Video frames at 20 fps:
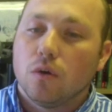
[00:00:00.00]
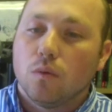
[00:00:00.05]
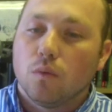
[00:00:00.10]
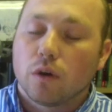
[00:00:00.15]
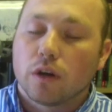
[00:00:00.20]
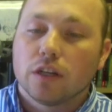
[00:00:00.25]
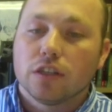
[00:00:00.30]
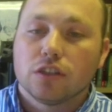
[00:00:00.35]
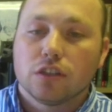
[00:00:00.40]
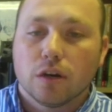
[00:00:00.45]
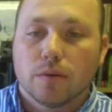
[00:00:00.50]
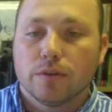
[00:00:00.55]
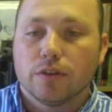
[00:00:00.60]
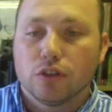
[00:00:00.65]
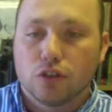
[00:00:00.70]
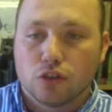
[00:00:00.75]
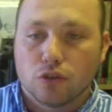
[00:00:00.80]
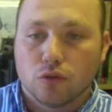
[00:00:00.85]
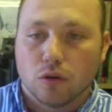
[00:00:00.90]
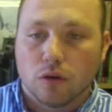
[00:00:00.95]
We're going to start with the
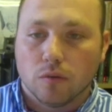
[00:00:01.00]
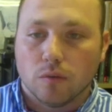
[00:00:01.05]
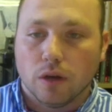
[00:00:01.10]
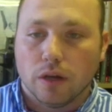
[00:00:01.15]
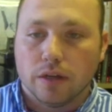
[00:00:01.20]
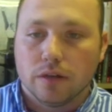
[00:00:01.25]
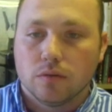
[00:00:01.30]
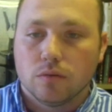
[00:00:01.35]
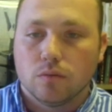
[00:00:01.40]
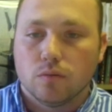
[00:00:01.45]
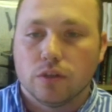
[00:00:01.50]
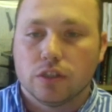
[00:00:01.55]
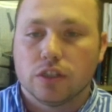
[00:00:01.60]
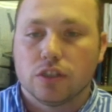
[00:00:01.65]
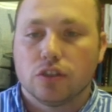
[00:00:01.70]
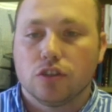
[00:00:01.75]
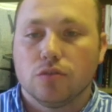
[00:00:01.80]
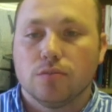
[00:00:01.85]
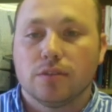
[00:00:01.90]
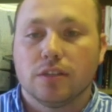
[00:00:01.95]
short run, which
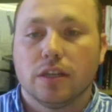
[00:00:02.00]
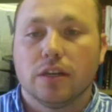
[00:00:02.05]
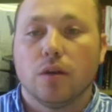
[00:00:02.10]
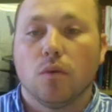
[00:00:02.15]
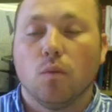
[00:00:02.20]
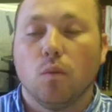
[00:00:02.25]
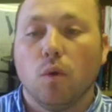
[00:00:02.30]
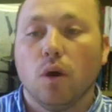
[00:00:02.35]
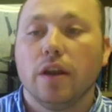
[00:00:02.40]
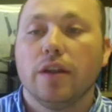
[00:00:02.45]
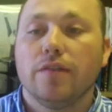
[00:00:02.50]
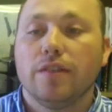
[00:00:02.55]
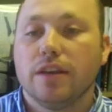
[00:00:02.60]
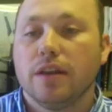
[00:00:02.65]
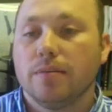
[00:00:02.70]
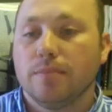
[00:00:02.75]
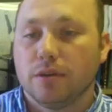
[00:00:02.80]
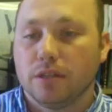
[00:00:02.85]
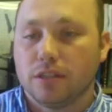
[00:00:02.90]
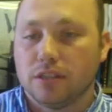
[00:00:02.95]
assumes that one of the
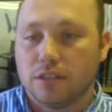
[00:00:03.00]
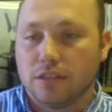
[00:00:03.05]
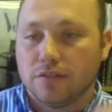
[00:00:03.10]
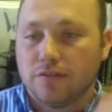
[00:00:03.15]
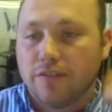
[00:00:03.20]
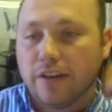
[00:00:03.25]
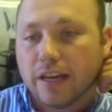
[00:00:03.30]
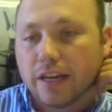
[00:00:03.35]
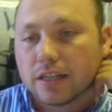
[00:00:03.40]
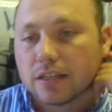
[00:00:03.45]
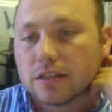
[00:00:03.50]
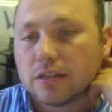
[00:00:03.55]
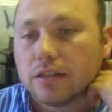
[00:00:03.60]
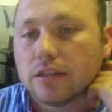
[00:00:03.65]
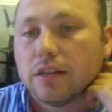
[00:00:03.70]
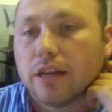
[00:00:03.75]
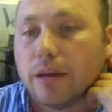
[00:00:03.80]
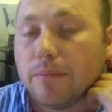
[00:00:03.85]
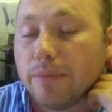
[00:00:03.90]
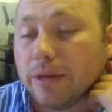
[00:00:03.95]
inputs is fixed,
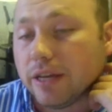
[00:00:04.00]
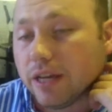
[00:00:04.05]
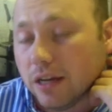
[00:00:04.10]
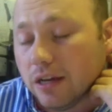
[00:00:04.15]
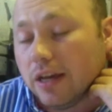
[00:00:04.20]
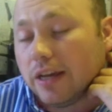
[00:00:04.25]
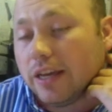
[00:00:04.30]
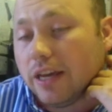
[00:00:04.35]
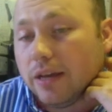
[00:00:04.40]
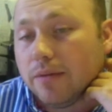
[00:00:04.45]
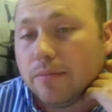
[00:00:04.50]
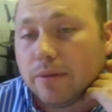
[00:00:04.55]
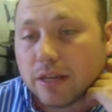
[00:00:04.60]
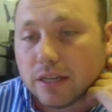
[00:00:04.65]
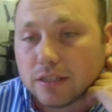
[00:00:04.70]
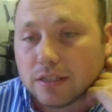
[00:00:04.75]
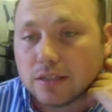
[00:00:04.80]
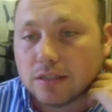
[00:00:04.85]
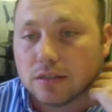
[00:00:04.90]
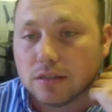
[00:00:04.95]
and because, again,
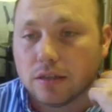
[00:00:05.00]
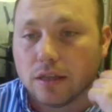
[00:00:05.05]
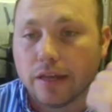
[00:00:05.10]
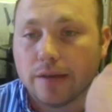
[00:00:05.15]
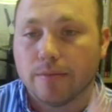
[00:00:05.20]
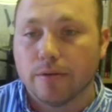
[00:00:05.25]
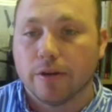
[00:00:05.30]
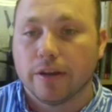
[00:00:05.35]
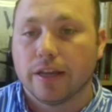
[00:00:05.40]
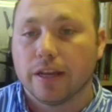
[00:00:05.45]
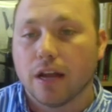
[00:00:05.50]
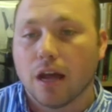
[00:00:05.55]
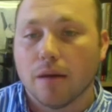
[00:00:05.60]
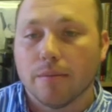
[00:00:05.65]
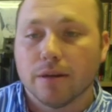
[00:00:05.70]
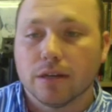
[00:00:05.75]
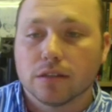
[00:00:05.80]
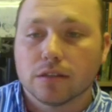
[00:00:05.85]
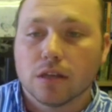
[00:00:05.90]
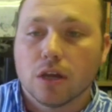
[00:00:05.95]
because this is labor
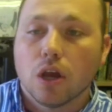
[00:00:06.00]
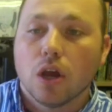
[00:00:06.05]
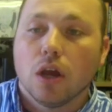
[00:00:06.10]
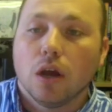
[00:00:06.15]
economics,